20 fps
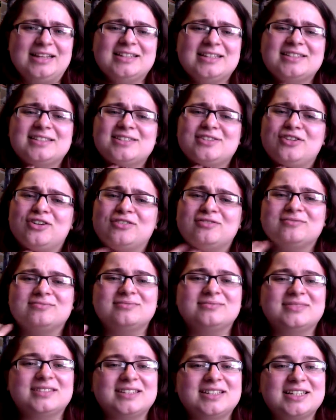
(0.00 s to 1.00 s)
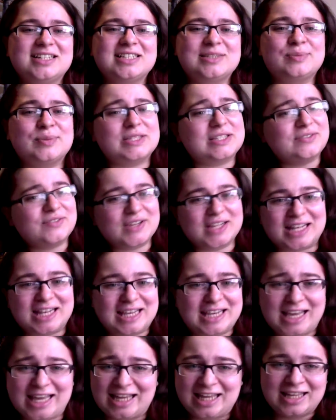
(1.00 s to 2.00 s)
it's not specifically
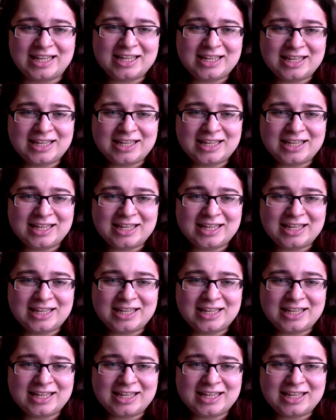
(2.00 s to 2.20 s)
geared